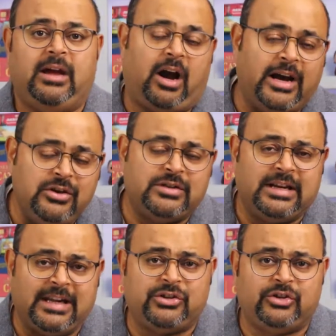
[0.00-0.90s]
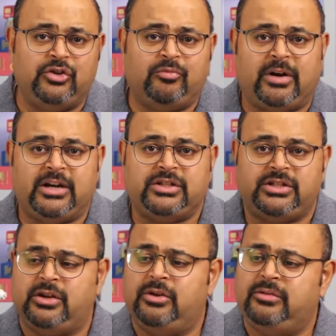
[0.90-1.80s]
I used an electric toothbrush,
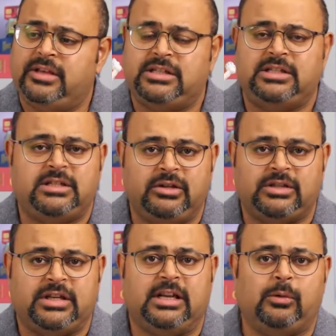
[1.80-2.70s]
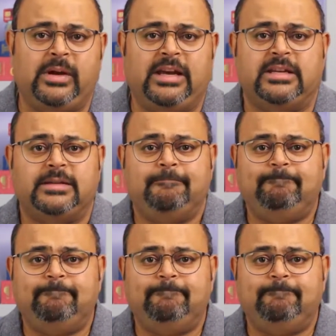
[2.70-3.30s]
so this looks a little weird.